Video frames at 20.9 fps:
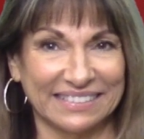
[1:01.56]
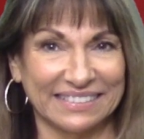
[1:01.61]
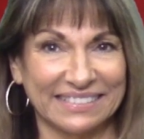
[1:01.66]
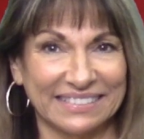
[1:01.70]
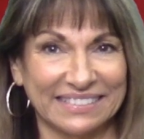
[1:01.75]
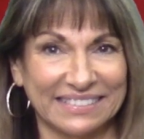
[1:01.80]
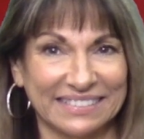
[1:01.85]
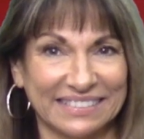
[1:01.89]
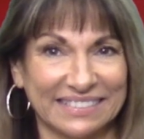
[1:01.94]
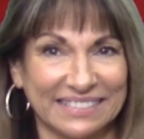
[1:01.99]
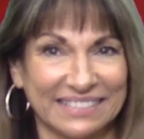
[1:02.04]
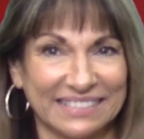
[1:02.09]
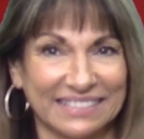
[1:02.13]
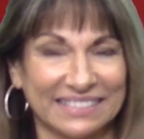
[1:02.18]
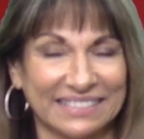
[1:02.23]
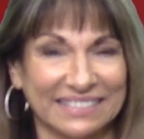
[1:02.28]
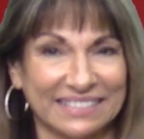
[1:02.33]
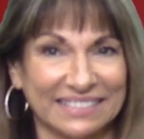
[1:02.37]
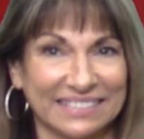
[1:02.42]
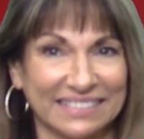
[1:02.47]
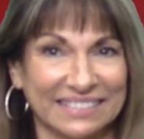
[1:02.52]

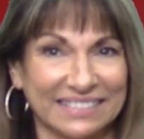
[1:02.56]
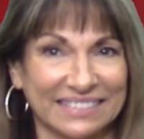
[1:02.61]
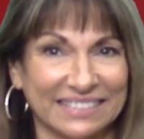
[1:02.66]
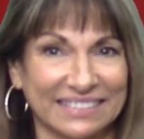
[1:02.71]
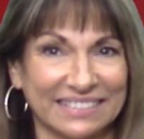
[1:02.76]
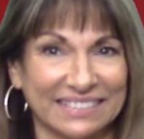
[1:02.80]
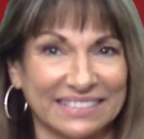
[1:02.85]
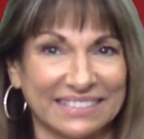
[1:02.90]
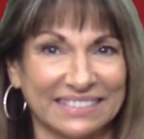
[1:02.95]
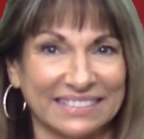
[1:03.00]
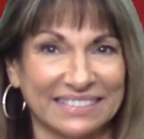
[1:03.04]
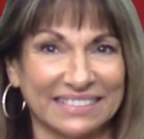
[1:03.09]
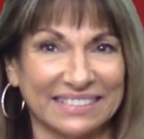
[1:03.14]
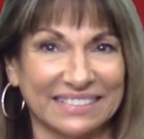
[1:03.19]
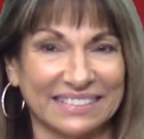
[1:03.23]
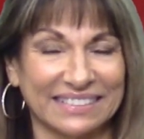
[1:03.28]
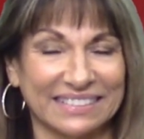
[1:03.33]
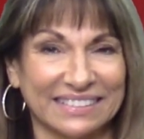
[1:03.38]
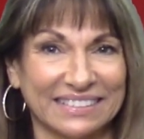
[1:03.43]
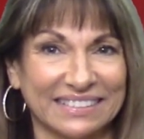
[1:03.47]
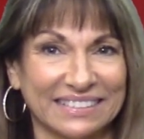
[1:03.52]

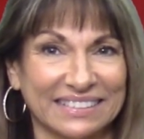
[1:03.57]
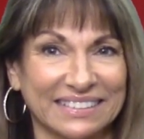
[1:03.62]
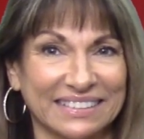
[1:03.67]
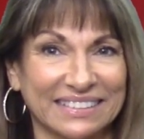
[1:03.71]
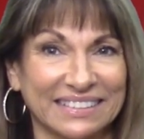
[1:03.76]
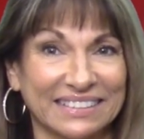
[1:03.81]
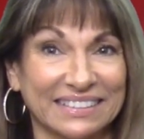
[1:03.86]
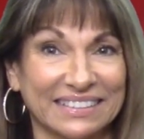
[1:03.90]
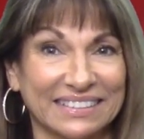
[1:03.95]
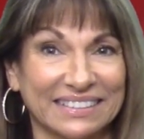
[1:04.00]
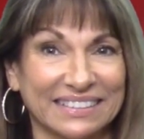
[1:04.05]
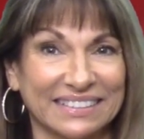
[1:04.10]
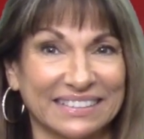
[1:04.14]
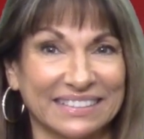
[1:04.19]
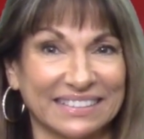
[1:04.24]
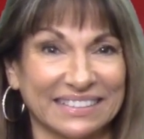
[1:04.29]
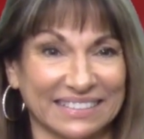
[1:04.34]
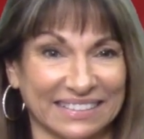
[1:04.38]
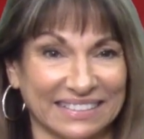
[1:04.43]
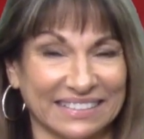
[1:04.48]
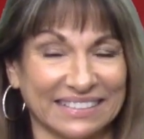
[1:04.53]

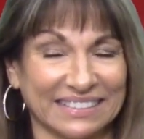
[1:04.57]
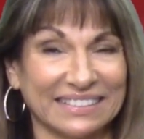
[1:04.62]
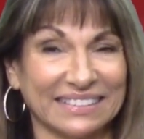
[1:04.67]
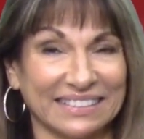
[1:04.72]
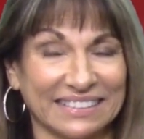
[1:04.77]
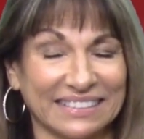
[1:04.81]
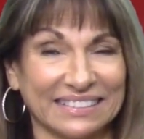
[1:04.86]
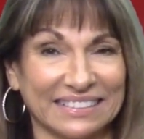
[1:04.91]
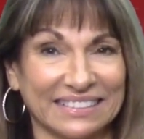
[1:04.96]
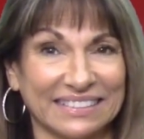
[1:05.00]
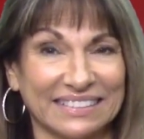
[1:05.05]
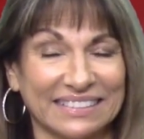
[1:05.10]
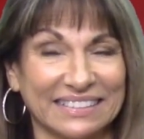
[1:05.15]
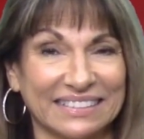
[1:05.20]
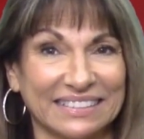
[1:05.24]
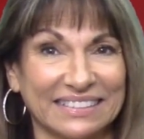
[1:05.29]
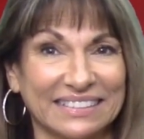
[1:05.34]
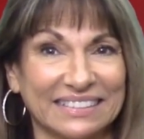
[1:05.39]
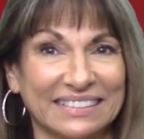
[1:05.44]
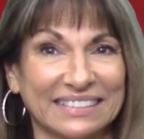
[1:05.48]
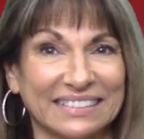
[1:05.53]

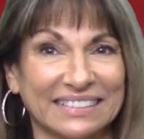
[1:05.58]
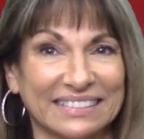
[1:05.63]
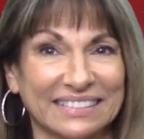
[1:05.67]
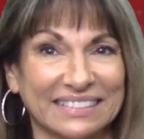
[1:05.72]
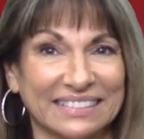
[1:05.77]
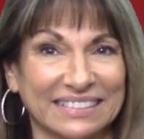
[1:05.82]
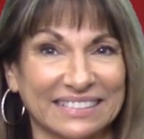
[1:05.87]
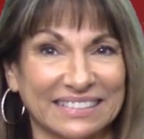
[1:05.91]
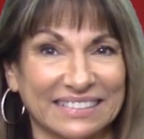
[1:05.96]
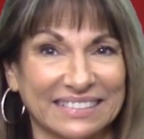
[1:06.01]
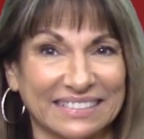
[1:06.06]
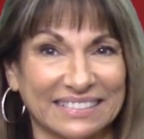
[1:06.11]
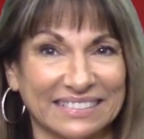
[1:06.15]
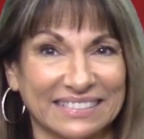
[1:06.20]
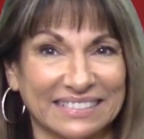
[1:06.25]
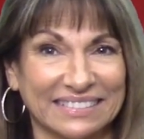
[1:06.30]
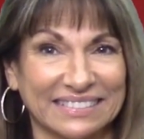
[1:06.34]
[no speech]